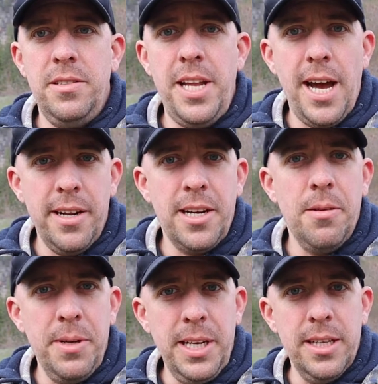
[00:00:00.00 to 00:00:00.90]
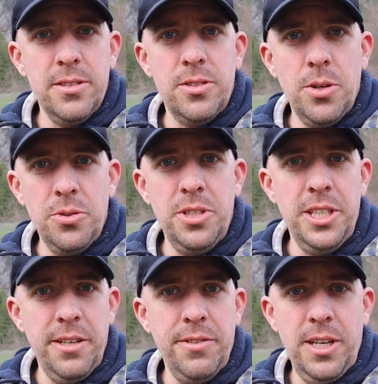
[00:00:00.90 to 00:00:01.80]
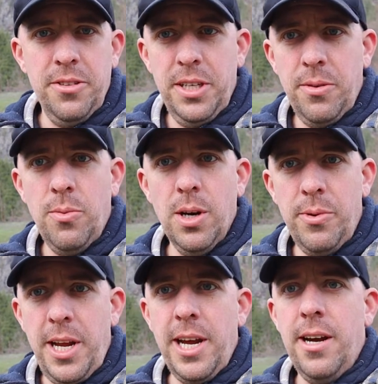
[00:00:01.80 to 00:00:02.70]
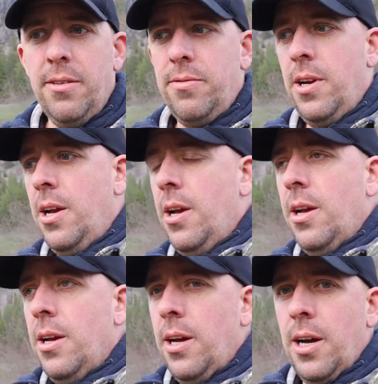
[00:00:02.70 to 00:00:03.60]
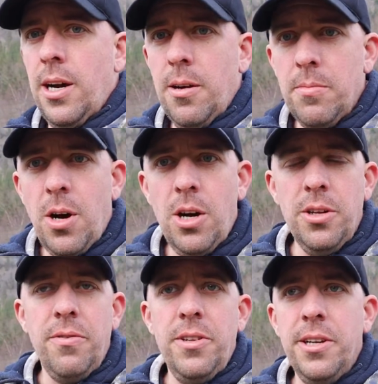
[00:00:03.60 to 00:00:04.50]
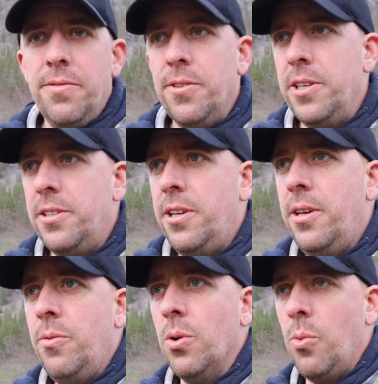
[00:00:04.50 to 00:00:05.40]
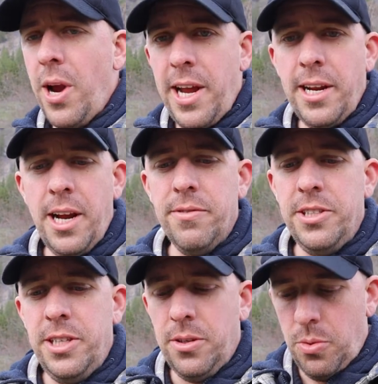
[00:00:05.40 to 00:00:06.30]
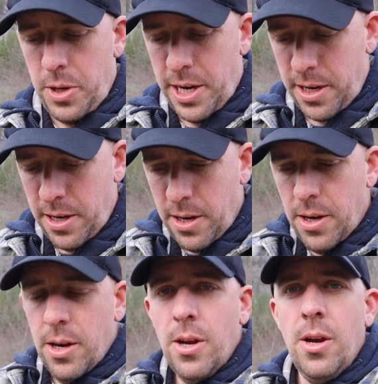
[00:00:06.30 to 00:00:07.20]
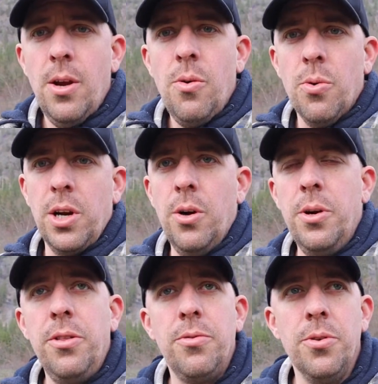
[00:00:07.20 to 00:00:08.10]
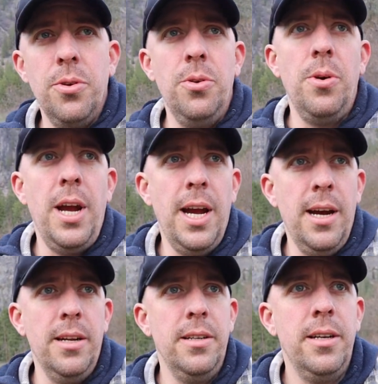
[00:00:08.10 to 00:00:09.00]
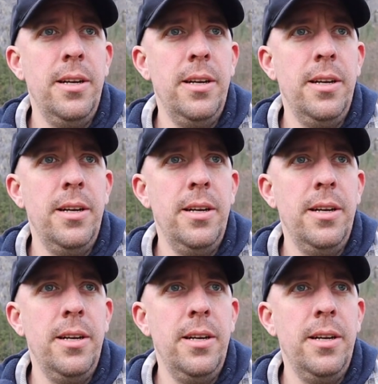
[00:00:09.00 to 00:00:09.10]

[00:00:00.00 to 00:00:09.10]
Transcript: data coming in so significantly, where we have all of the different, we're weighing every single week, we're going through and